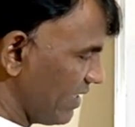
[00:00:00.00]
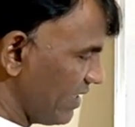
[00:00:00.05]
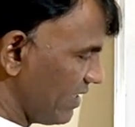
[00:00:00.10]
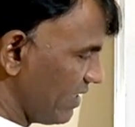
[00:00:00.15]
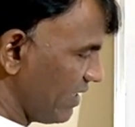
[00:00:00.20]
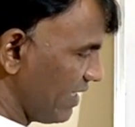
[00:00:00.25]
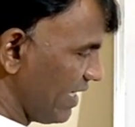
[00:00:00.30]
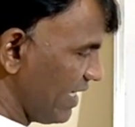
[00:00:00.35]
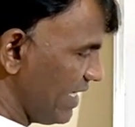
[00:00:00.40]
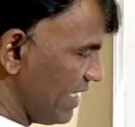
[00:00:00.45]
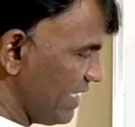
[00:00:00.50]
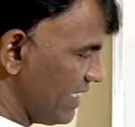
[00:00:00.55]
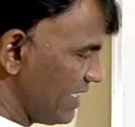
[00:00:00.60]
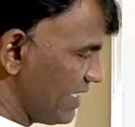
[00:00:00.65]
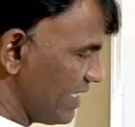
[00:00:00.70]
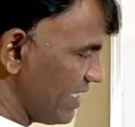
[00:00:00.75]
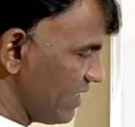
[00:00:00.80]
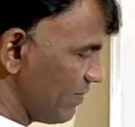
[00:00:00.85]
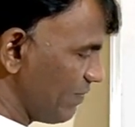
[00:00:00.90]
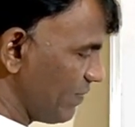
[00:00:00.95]

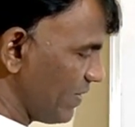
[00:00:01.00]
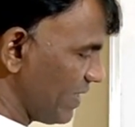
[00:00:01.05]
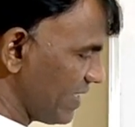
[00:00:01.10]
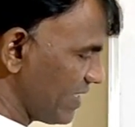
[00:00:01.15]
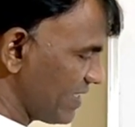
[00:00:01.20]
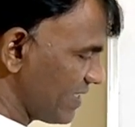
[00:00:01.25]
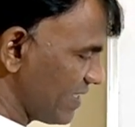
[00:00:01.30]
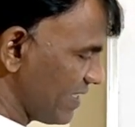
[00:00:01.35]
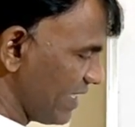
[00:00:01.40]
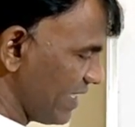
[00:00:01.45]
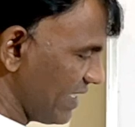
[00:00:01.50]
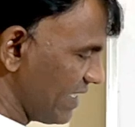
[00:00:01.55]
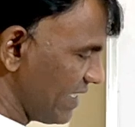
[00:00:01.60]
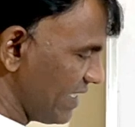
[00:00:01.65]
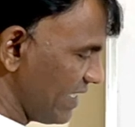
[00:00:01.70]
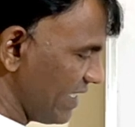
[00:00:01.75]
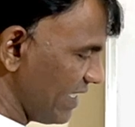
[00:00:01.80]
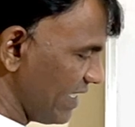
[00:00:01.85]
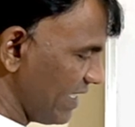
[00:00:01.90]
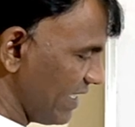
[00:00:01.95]
90 plus
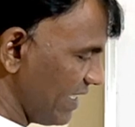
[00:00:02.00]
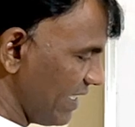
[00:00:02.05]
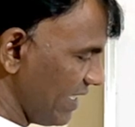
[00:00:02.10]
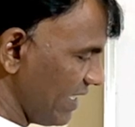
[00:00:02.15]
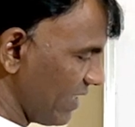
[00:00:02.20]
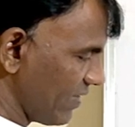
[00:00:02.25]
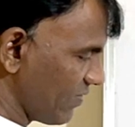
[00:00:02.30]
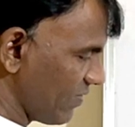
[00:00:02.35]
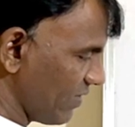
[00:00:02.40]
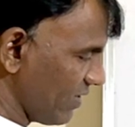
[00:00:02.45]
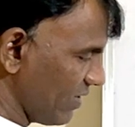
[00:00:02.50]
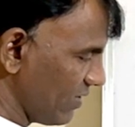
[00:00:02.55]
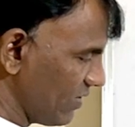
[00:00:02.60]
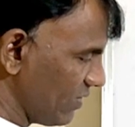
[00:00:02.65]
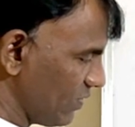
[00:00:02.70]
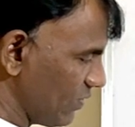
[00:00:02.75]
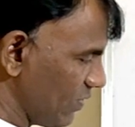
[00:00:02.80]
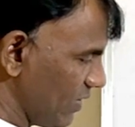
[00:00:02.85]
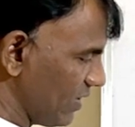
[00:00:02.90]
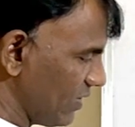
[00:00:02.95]
30 equal to
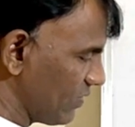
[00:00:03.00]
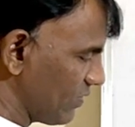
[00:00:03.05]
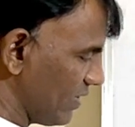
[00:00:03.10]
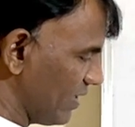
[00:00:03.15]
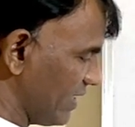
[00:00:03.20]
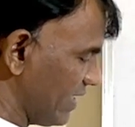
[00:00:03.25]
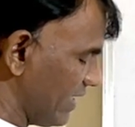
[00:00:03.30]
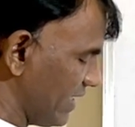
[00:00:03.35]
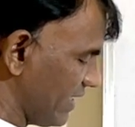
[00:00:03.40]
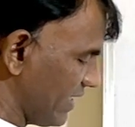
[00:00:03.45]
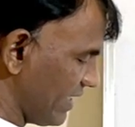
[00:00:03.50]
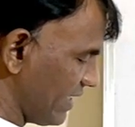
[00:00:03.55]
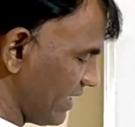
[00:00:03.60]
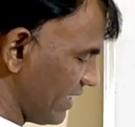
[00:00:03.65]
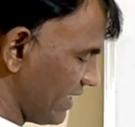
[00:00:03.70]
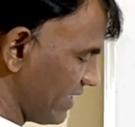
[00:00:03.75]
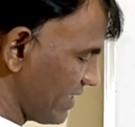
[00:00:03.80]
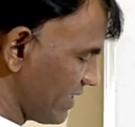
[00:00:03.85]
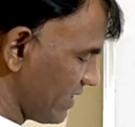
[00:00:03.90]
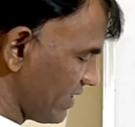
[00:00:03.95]
120
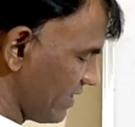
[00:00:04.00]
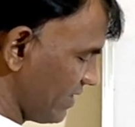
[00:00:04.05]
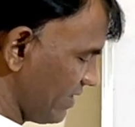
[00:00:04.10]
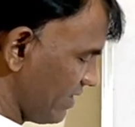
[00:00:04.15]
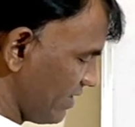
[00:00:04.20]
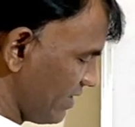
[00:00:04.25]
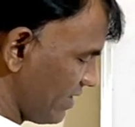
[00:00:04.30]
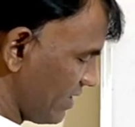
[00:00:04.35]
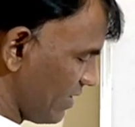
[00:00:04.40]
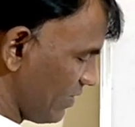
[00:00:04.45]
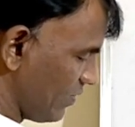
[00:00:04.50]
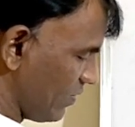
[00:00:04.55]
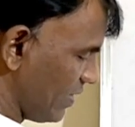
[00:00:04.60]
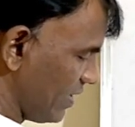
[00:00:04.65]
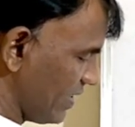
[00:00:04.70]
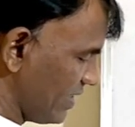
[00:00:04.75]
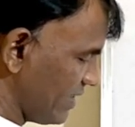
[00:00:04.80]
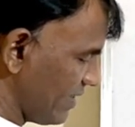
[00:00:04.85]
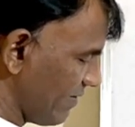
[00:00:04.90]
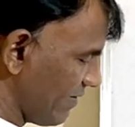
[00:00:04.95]
degrees. Now what
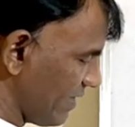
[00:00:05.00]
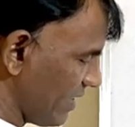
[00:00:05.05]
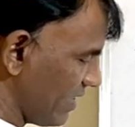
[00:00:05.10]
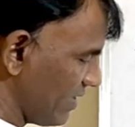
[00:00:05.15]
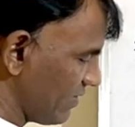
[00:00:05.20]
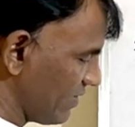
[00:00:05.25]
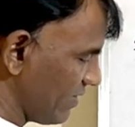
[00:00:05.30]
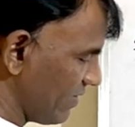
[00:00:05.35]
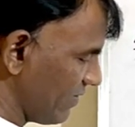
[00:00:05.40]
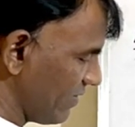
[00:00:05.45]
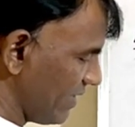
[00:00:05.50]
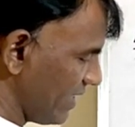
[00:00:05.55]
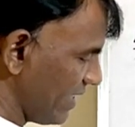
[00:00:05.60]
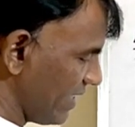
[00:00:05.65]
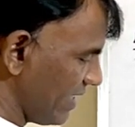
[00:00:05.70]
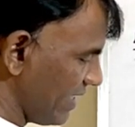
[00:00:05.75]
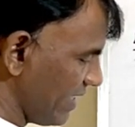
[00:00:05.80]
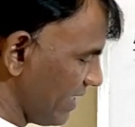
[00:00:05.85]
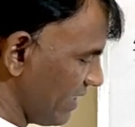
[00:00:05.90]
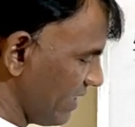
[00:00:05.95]
is the value of
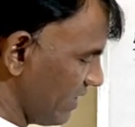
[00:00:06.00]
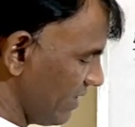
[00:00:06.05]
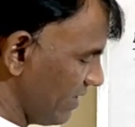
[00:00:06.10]
a?